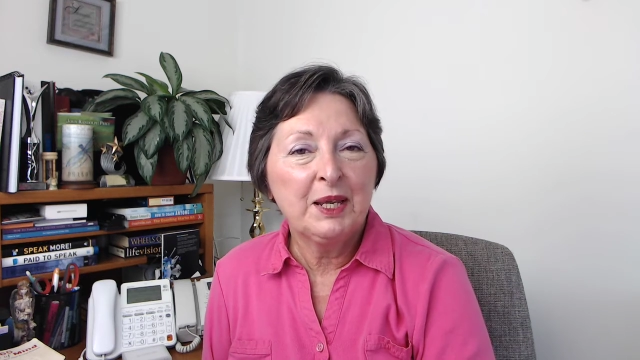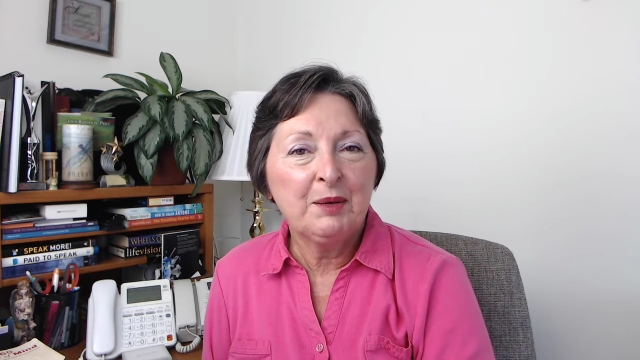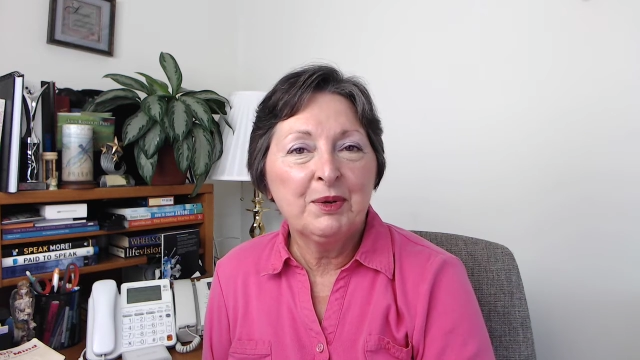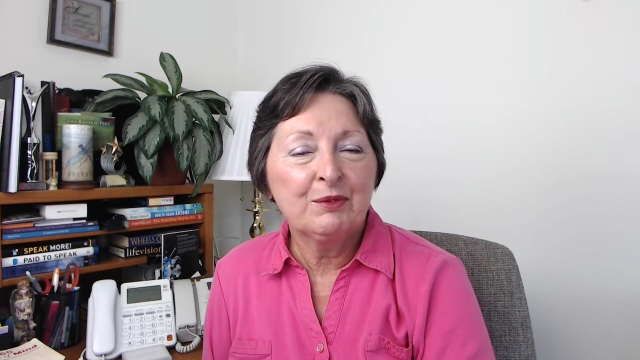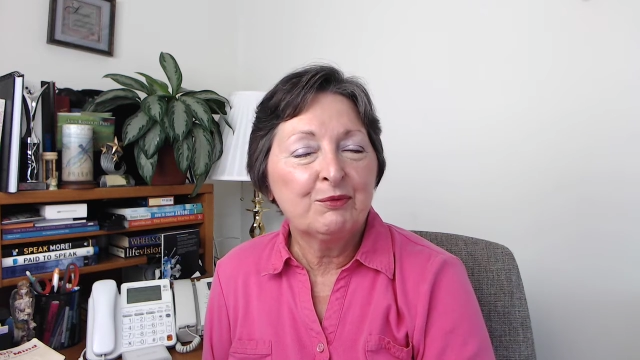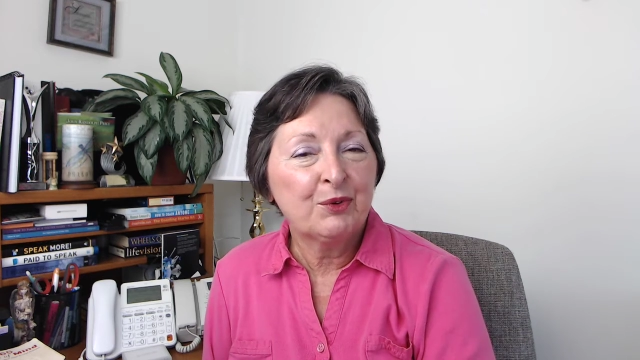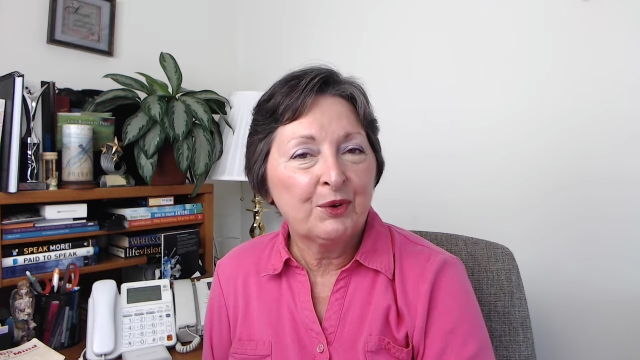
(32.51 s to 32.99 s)

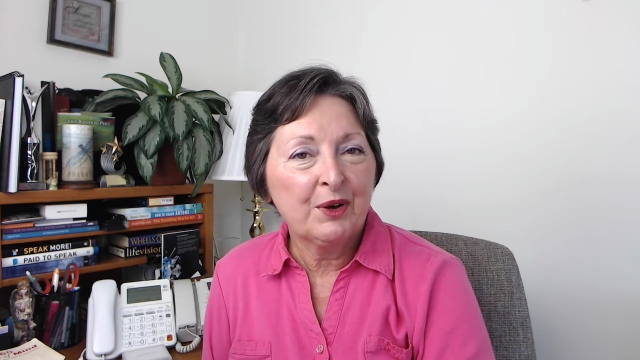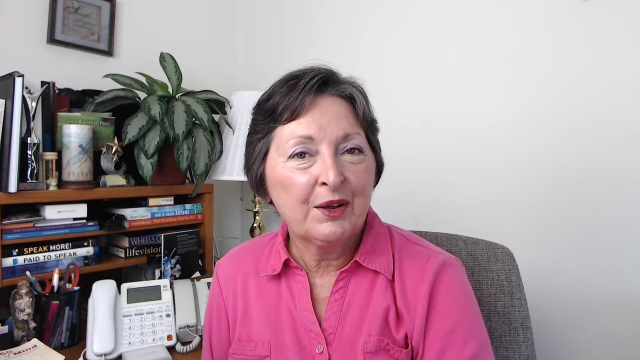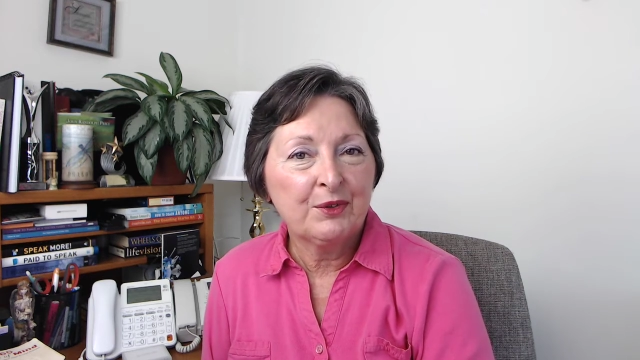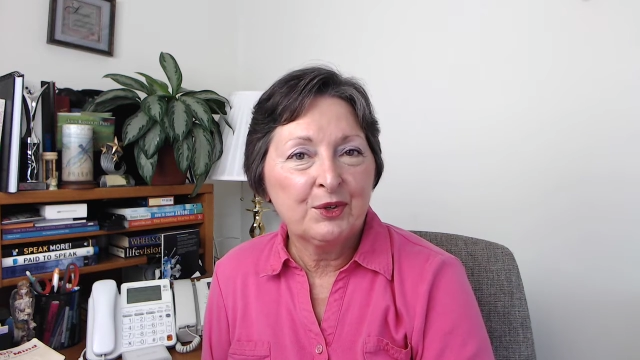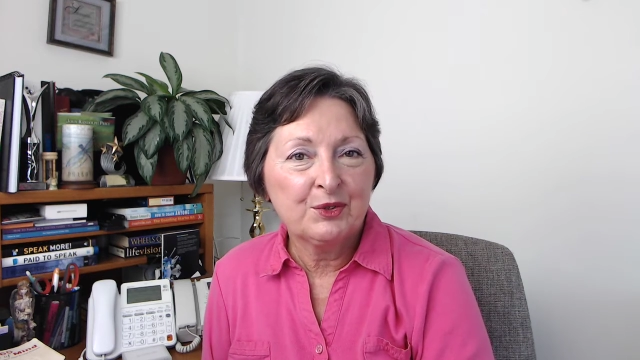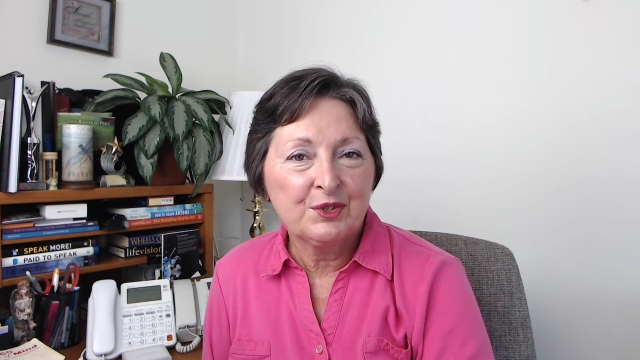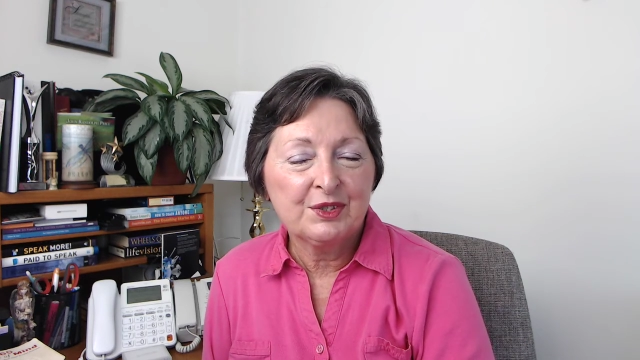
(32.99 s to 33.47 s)
but for
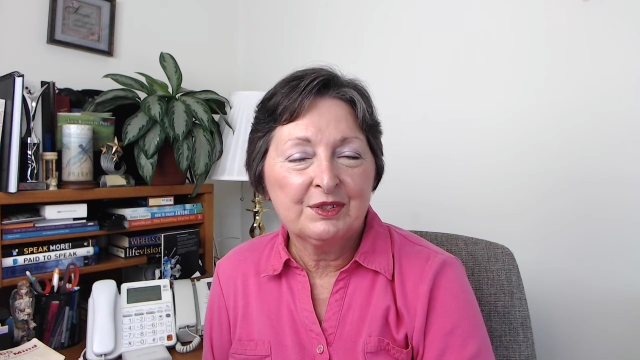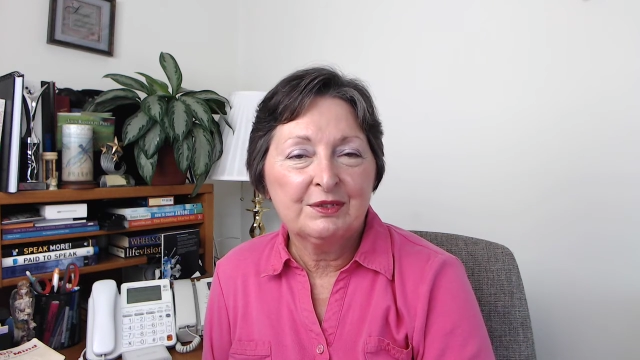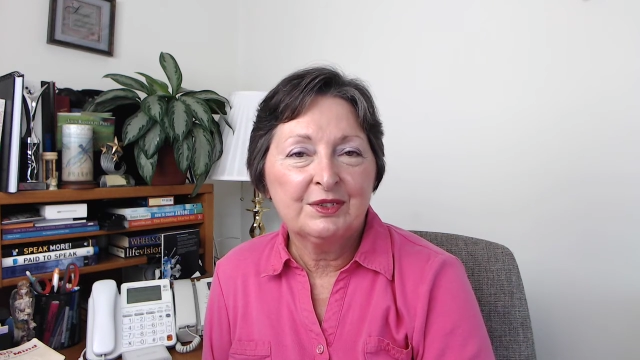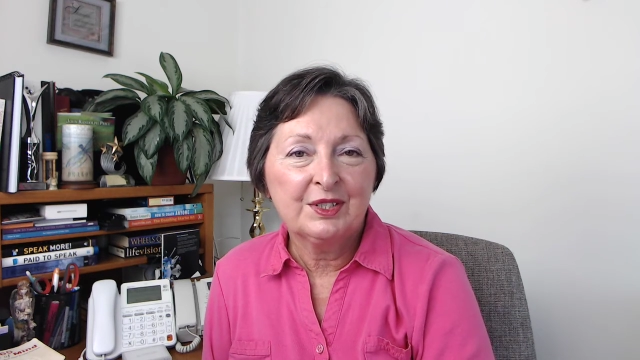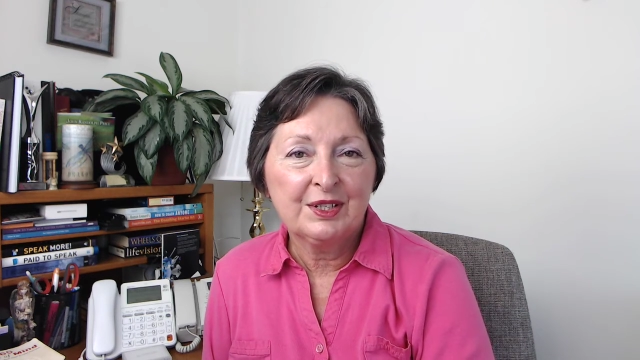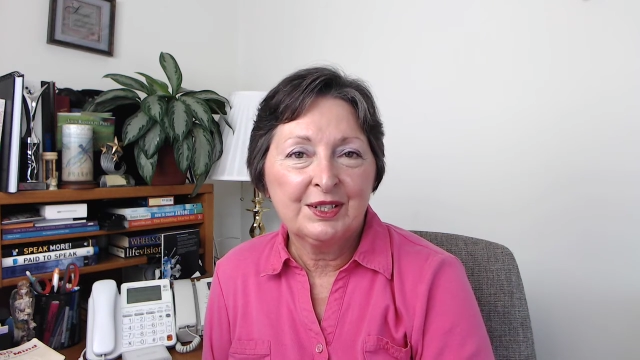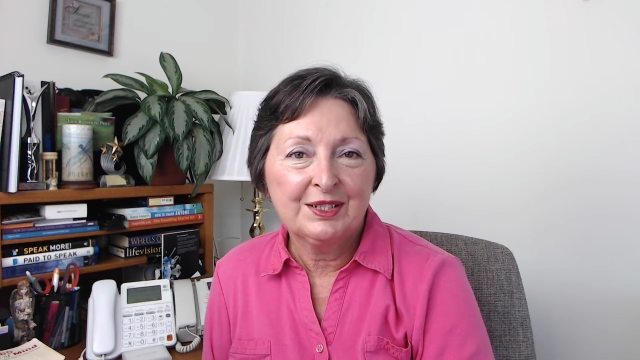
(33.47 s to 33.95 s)
others
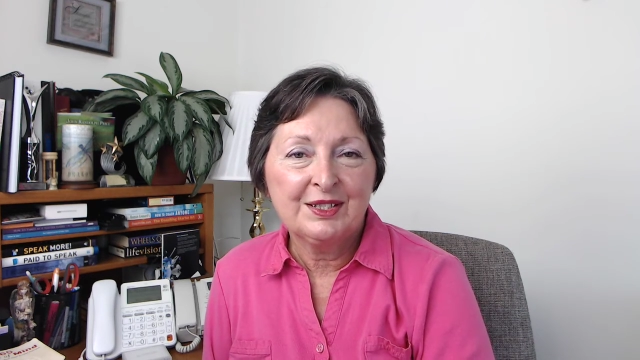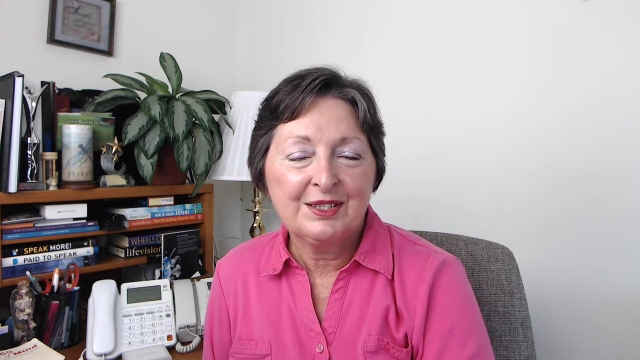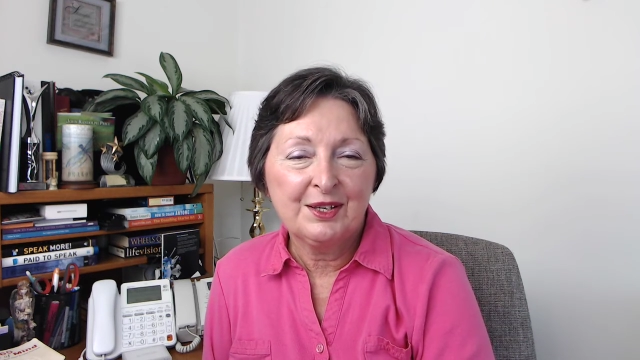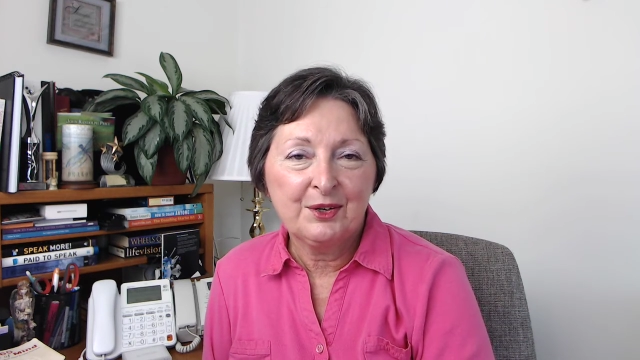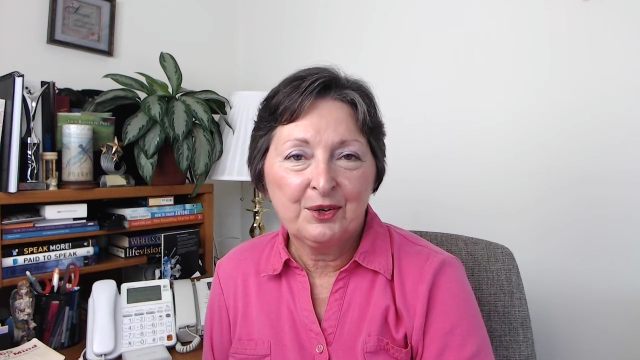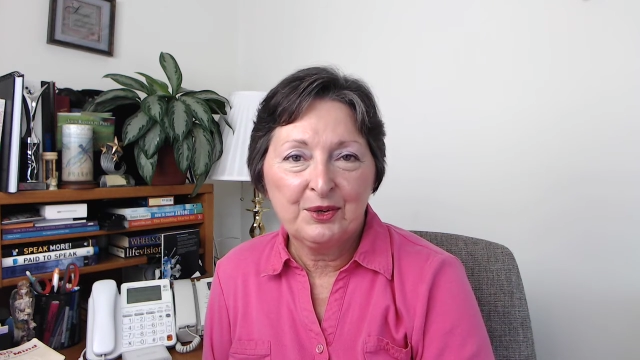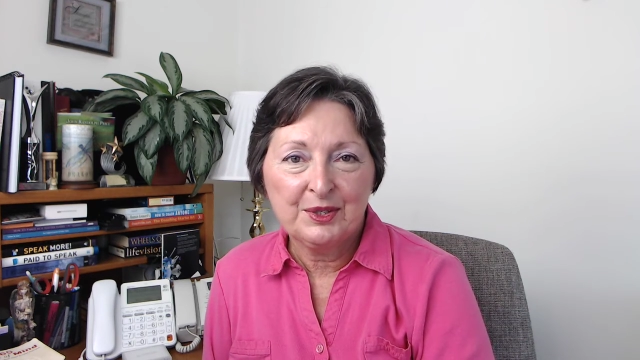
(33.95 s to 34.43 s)
to
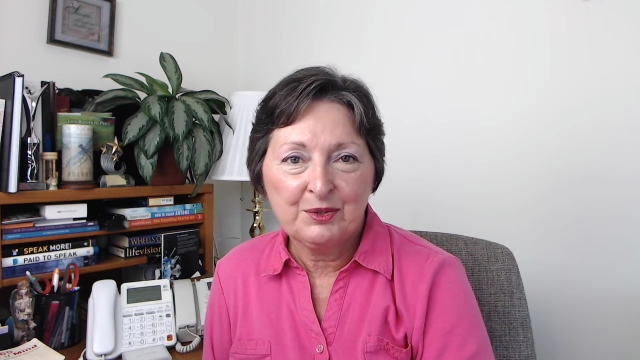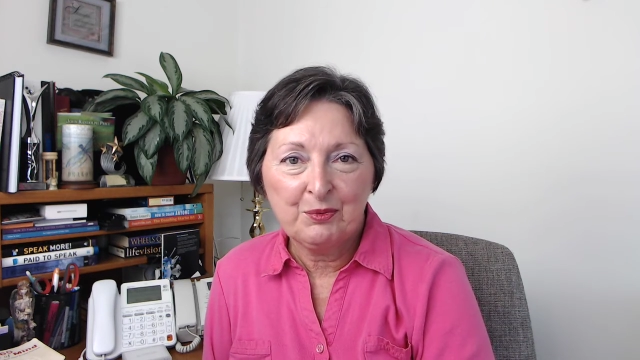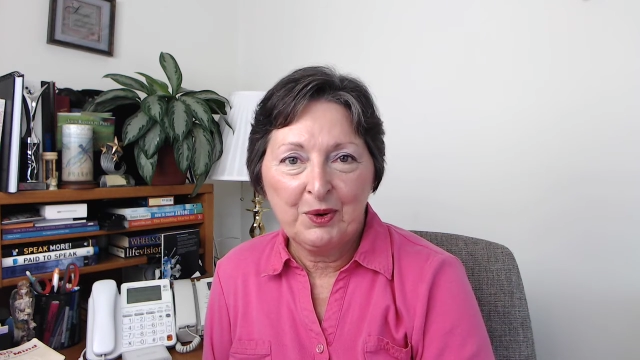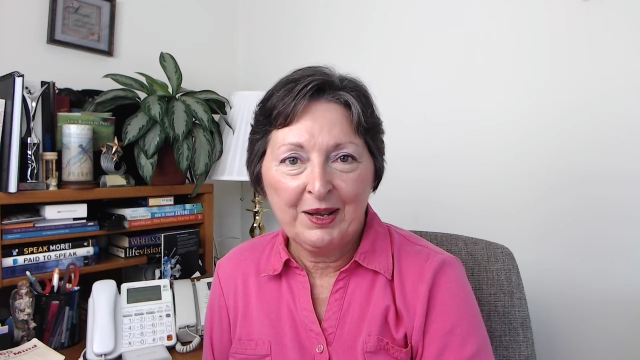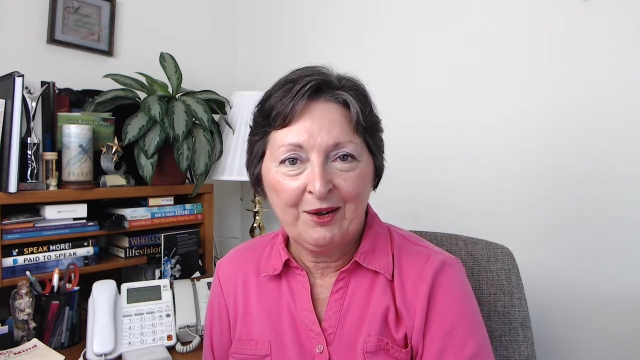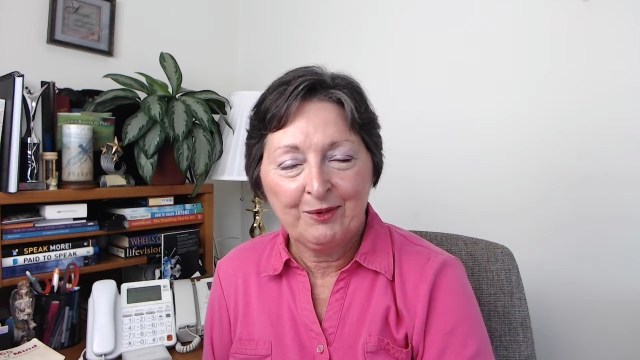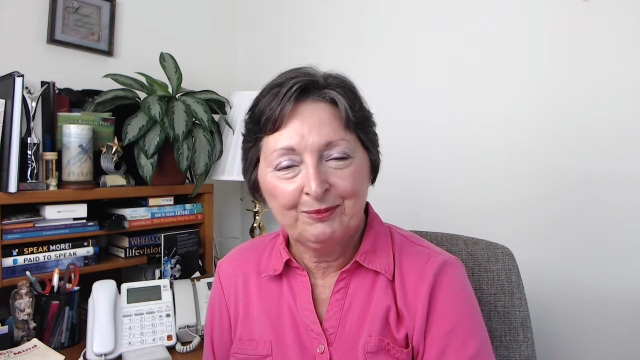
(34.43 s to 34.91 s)
consider as
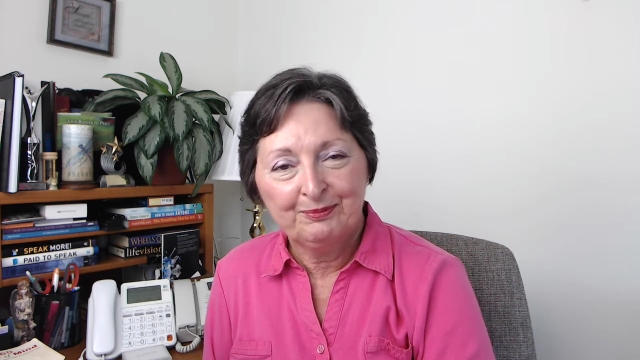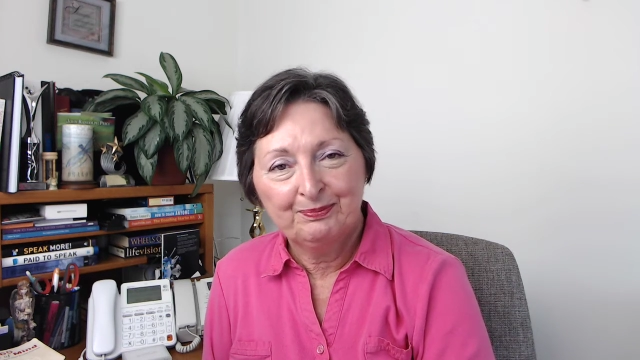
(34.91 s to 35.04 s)
well.